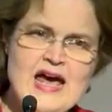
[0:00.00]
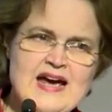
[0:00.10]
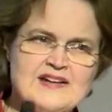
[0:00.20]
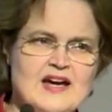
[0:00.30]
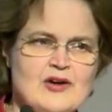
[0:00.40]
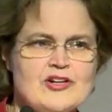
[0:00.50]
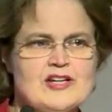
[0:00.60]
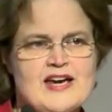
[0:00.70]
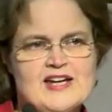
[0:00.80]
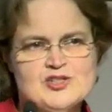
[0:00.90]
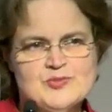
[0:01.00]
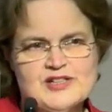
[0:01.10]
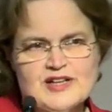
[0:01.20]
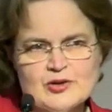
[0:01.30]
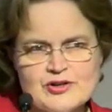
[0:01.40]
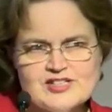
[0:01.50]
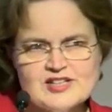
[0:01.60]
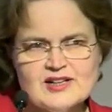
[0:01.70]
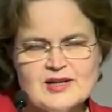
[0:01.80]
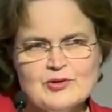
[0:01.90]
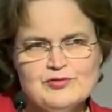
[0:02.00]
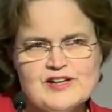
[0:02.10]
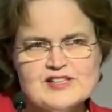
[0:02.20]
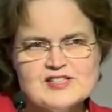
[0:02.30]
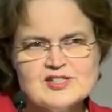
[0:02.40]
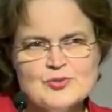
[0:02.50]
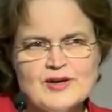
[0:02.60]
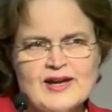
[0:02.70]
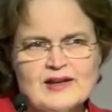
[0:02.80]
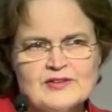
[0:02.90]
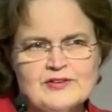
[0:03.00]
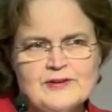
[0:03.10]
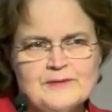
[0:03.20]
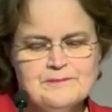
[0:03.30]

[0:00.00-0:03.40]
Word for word: and our engagement increasingly reflects this reality.